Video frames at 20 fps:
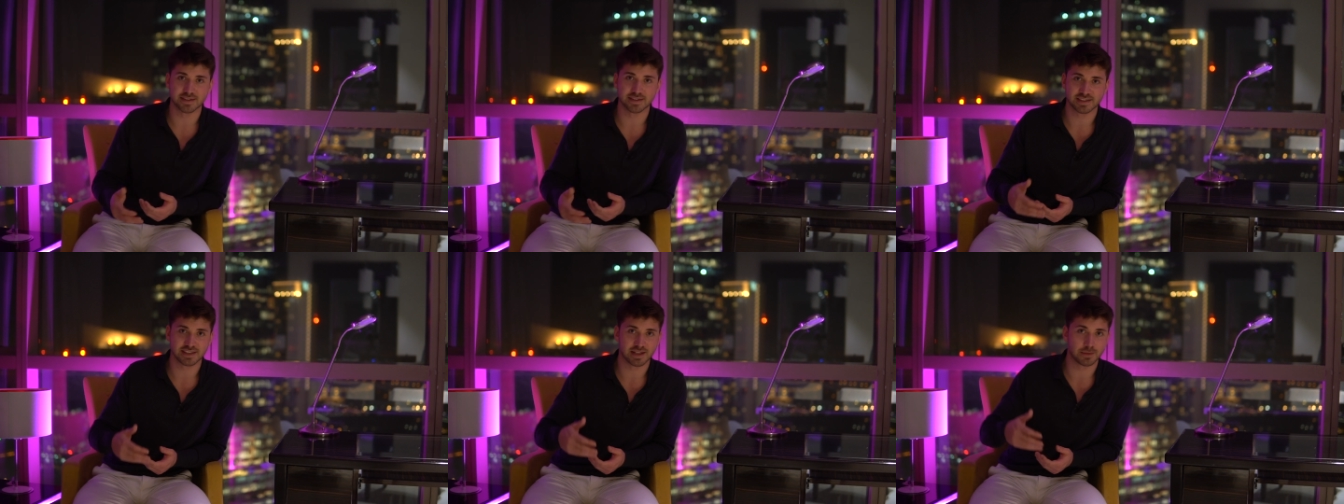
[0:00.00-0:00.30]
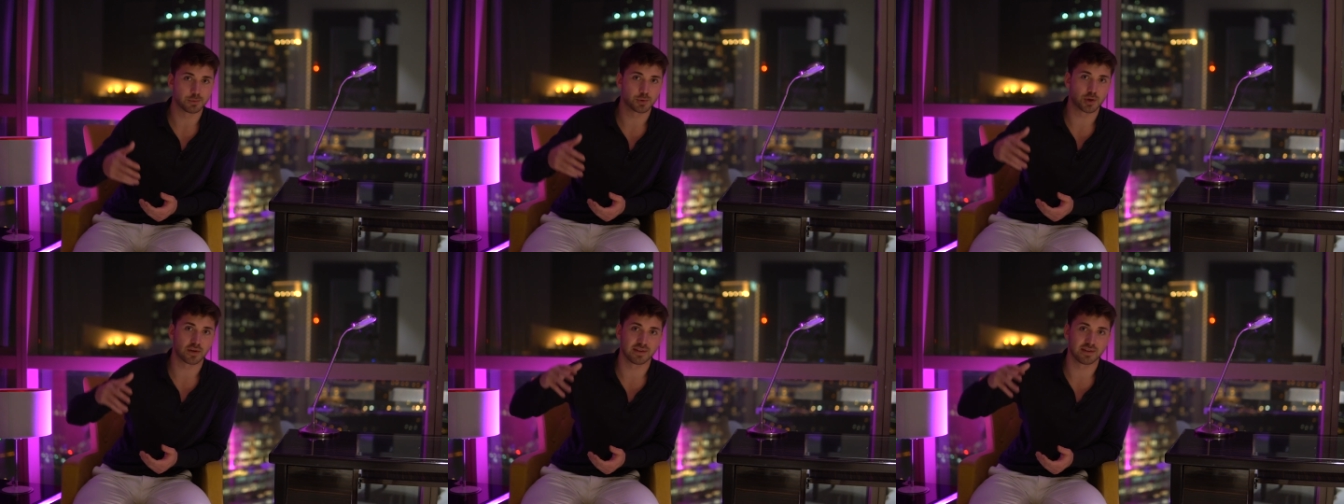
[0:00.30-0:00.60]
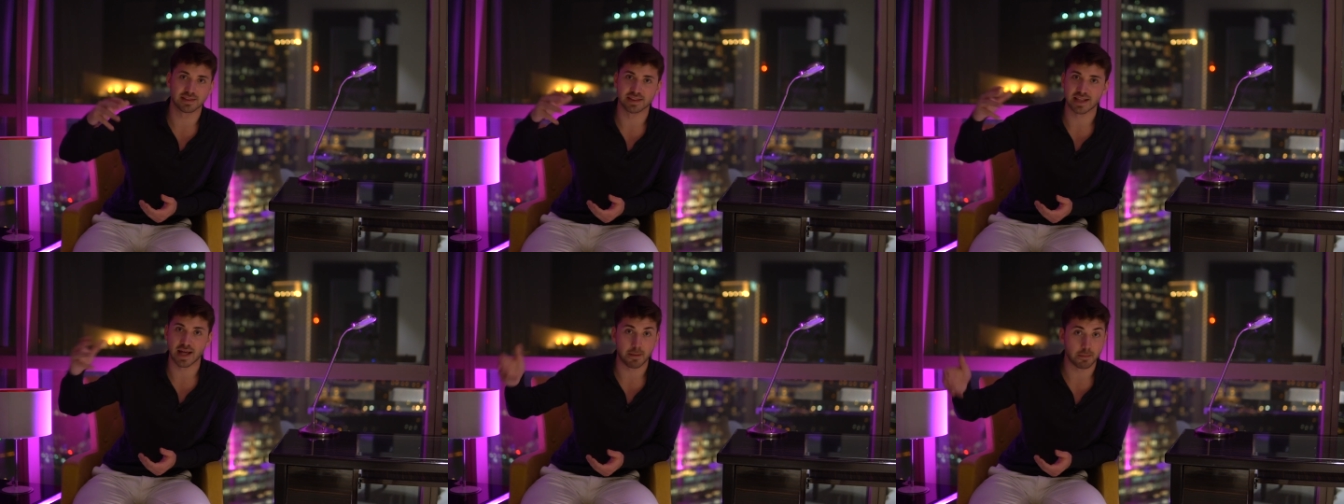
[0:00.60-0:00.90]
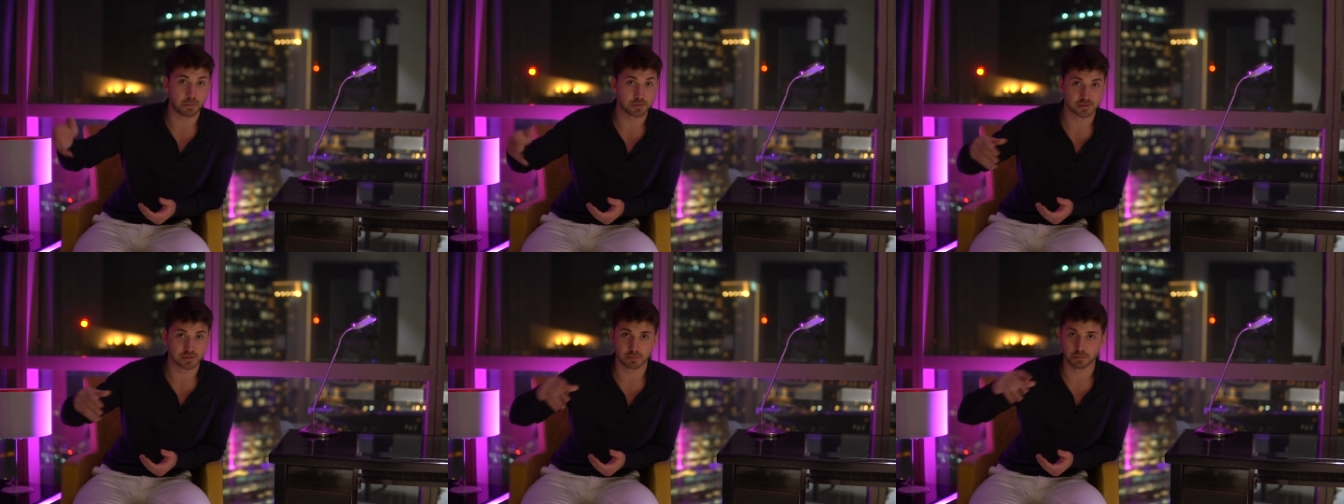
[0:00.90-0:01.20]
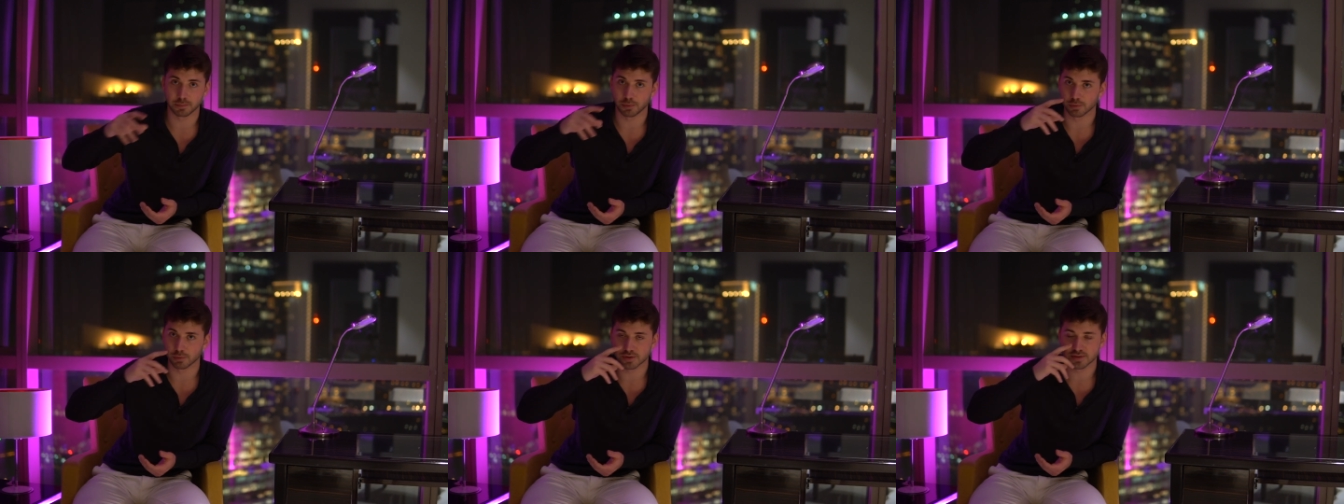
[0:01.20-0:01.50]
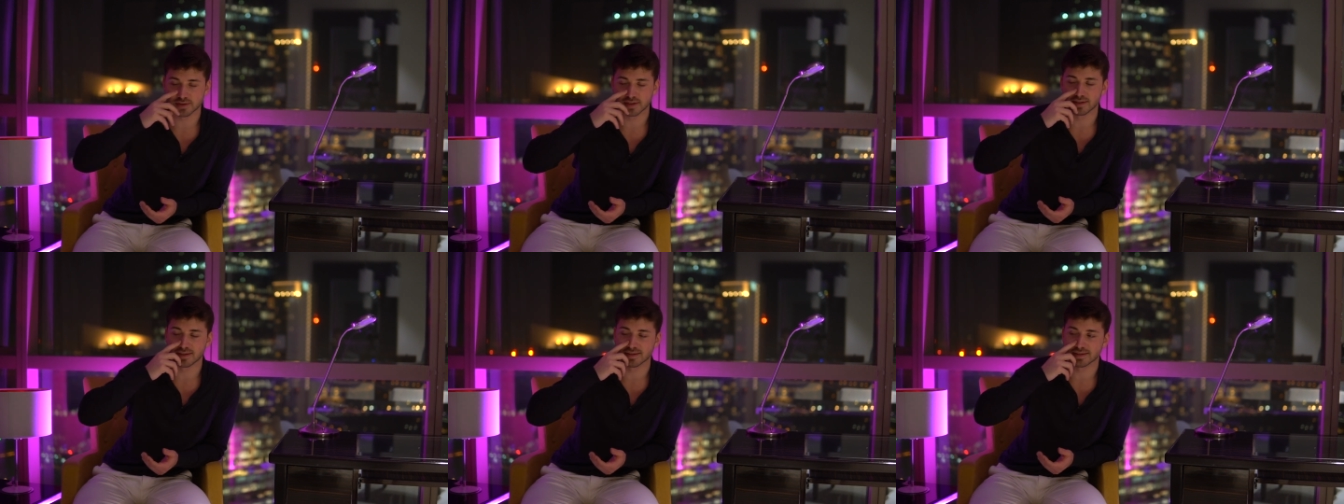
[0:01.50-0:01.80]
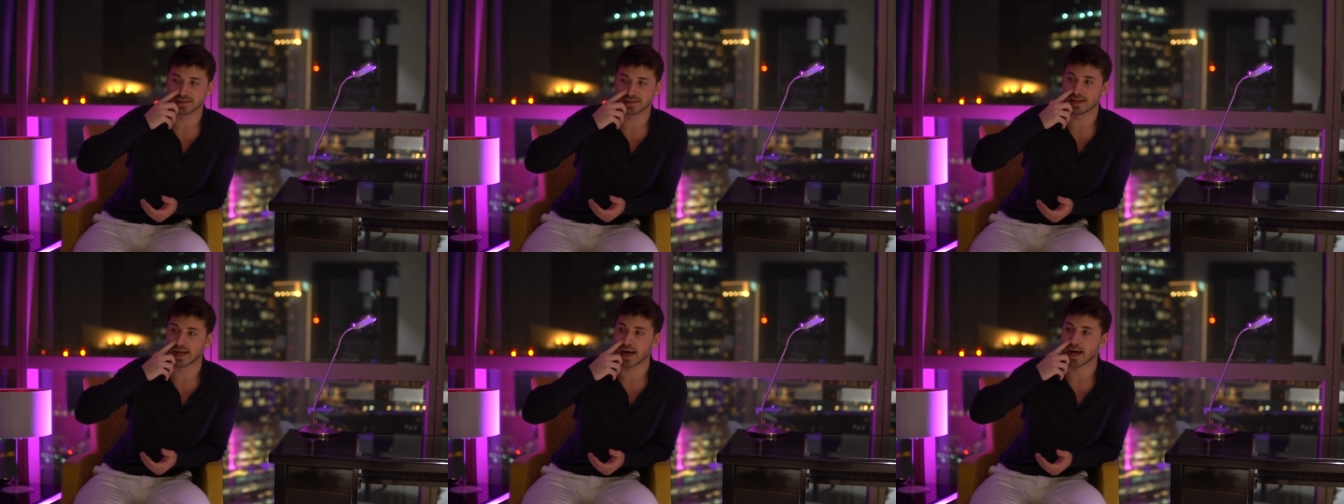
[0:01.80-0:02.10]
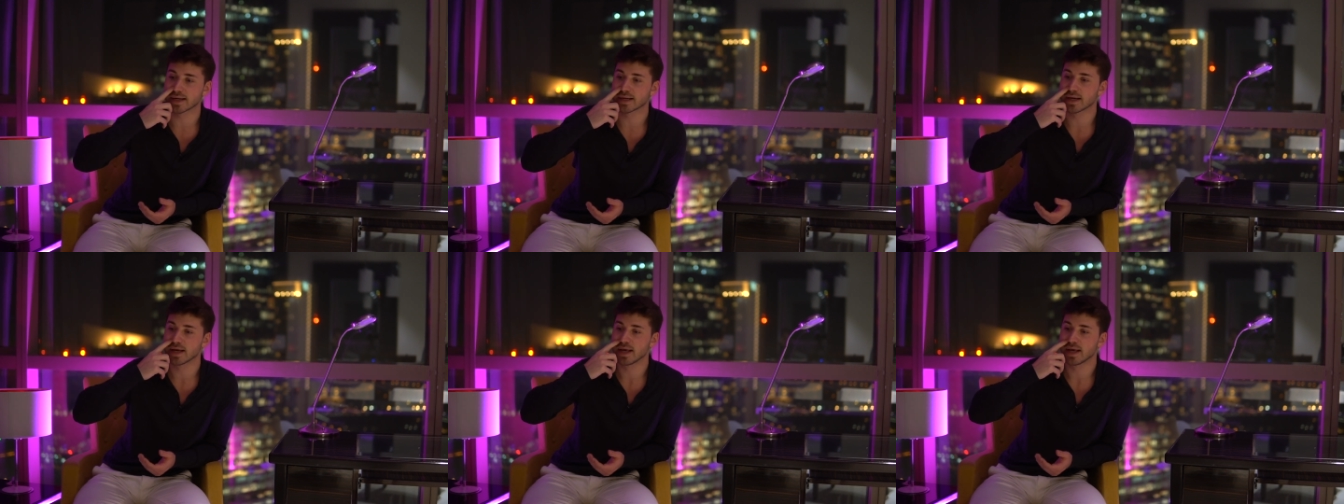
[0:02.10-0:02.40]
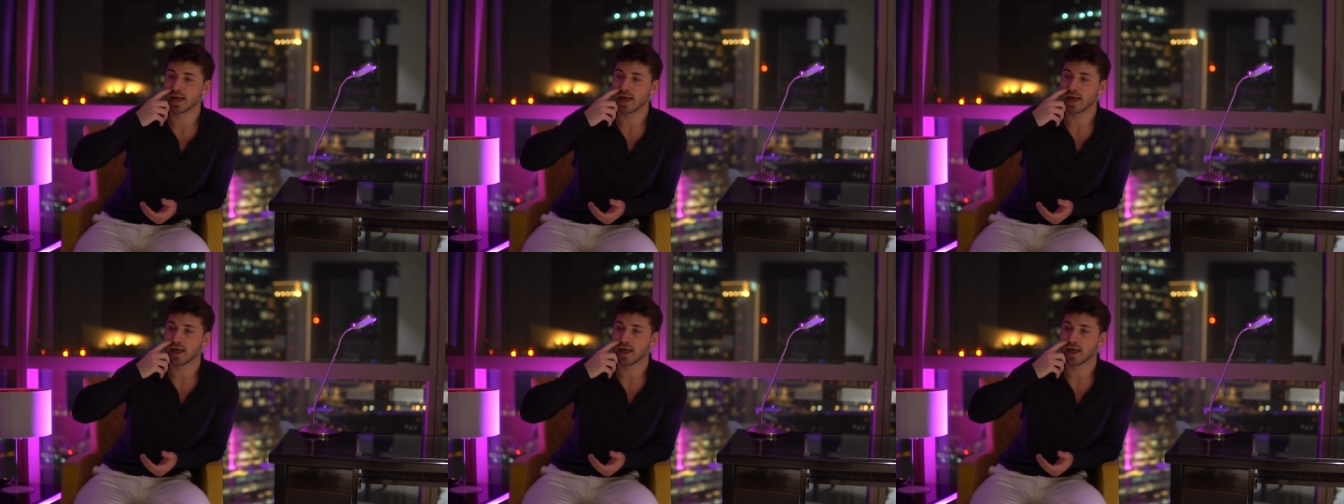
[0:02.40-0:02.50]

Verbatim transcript: see them driving Lambos and Porsches and this and that,